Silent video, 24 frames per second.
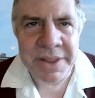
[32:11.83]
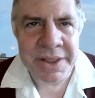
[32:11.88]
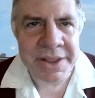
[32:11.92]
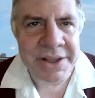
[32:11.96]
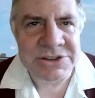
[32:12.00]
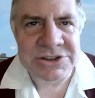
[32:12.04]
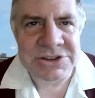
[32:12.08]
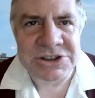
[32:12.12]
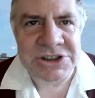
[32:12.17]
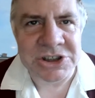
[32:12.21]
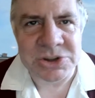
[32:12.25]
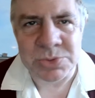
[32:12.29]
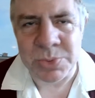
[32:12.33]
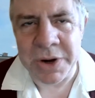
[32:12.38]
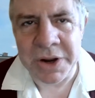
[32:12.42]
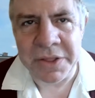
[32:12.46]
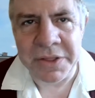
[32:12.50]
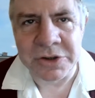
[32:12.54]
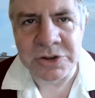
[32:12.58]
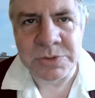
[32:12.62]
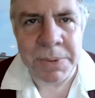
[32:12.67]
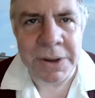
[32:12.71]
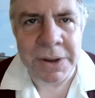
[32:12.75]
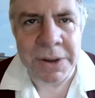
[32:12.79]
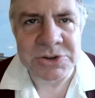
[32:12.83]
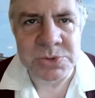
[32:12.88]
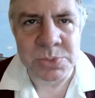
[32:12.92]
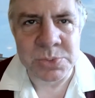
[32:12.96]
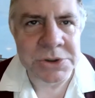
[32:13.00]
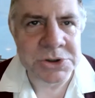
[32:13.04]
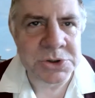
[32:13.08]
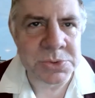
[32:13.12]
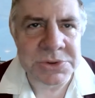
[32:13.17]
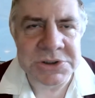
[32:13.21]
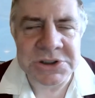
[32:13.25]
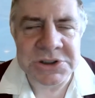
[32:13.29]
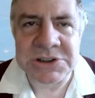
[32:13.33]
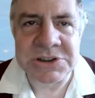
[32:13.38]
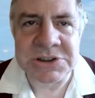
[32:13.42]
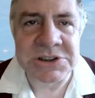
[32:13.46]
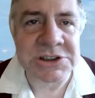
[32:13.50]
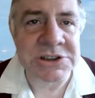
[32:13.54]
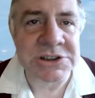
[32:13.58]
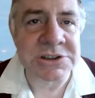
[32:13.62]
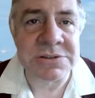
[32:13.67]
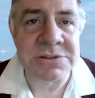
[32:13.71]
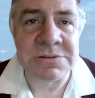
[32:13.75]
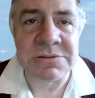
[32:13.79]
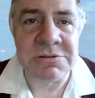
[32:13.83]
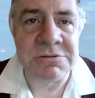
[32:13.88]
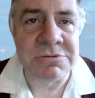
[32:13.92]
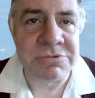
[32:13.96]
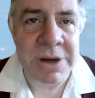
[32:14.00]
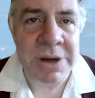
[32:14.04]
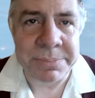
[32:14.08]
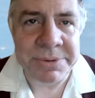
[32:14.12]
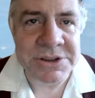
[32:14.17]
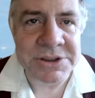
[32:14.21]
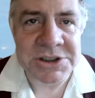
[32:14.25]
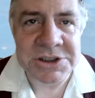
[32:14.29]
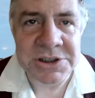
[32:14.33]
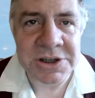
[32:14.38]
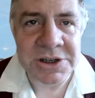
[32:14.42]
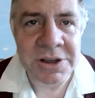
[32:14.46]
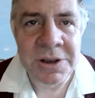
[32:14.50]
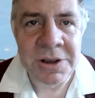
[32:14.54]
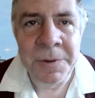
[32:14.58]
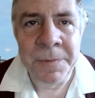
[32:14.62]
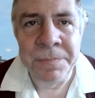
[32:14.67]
is just one of those buzzwords which is just rubbish,